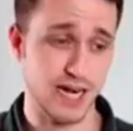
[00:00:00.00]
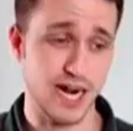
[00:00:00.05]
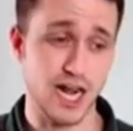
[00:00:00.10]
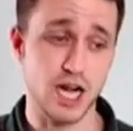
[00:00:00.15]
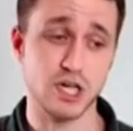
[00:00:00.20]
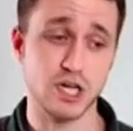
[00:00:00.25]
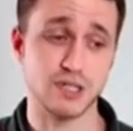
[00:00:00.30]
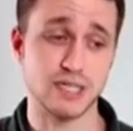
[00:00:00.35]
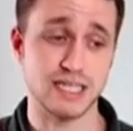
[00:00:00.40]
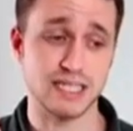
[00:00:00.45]
And then
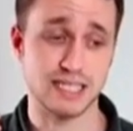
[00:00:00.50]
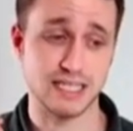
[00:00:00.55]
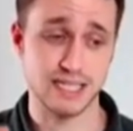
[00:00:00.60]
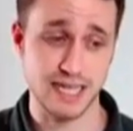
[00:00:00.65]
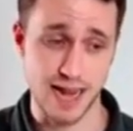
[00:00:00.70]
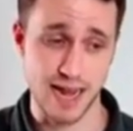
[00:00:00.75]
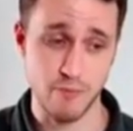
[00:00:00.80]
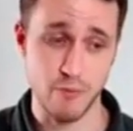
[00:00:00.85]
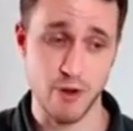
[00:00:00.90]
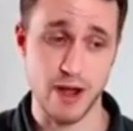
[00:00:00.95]
I heard the
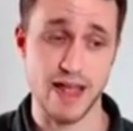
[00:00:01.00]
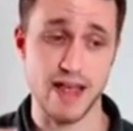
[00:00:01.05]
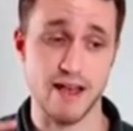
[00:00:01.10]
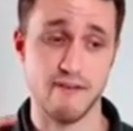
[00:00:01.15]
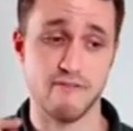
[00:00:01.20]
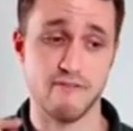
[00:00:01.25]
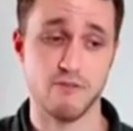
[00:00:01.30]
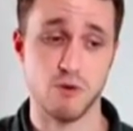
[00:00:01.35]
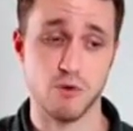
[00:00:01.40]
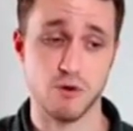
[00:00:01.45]
same way,
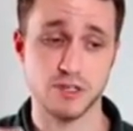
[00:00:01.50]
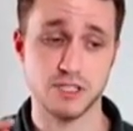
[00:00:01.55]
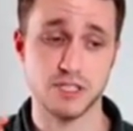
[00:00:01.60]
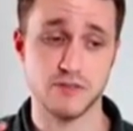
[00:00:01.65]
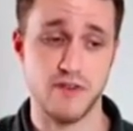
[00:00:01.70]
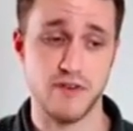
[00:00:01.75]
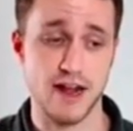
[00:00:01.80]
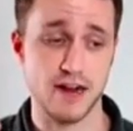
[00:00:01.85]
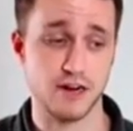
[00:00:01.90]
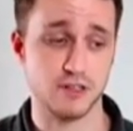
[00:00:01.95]
a
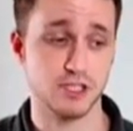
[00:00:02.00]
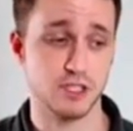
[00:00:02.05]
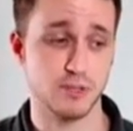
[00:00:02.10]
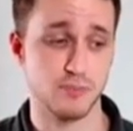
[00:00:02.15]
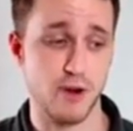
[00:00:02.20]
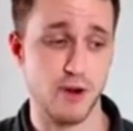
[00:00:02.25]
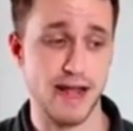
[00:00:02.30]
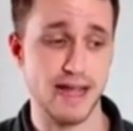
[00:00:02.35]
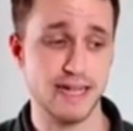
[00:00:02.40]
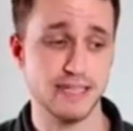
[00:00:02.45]
forest fire
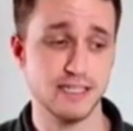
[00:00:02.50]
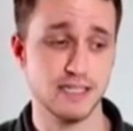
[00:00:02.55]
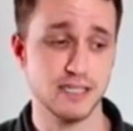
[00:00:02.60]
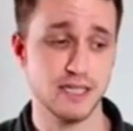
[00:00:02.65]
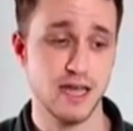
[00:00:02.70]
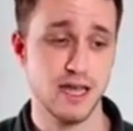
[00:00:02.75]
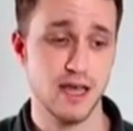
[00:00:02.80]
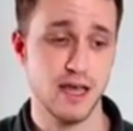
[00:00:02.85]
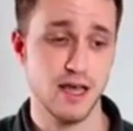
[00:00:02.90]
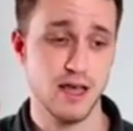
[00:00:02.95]

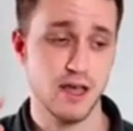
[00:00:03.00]
spreads